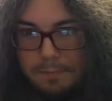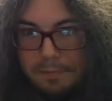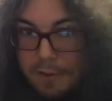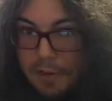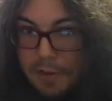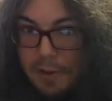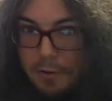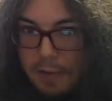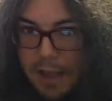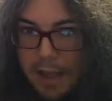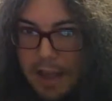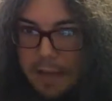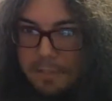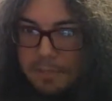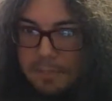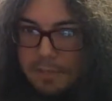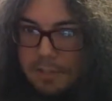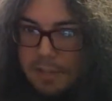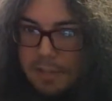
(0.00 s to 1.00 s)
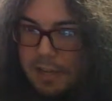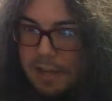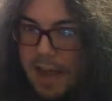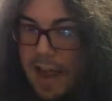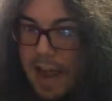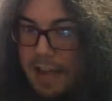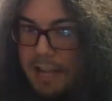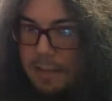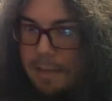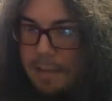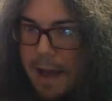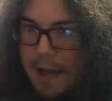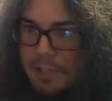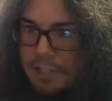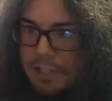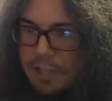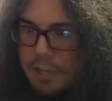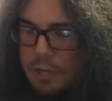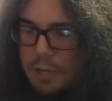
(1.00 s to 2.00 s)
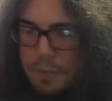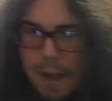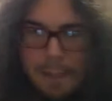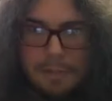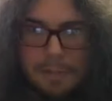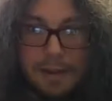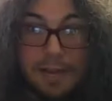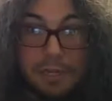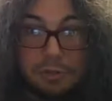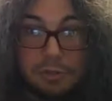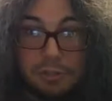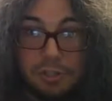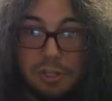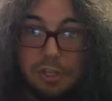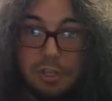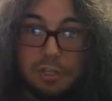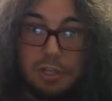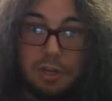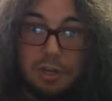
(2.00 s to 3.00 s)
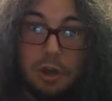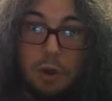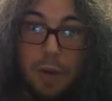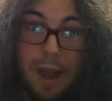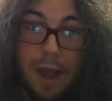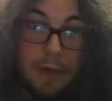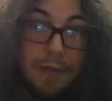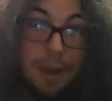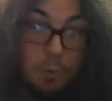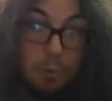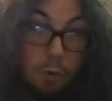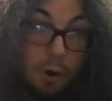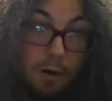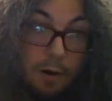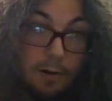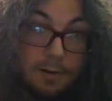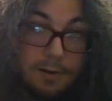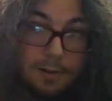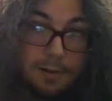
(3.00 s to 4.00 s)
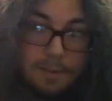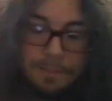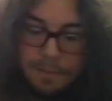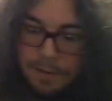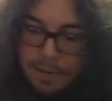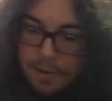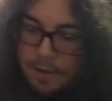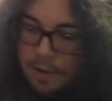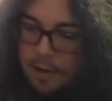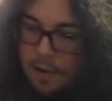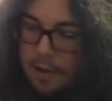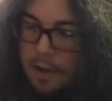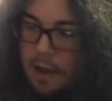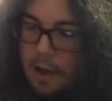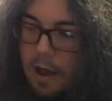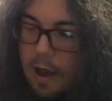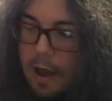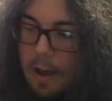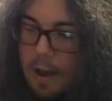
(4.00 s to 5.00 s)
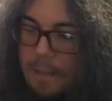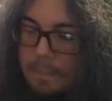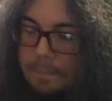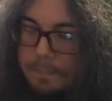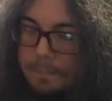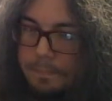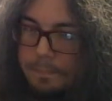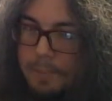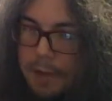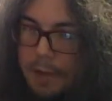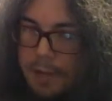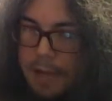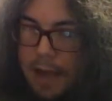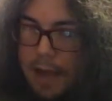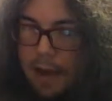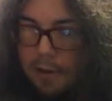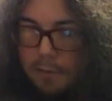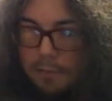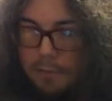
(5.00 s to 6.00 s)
video games in any capacity, you might be interested to know how that worked. But yeah,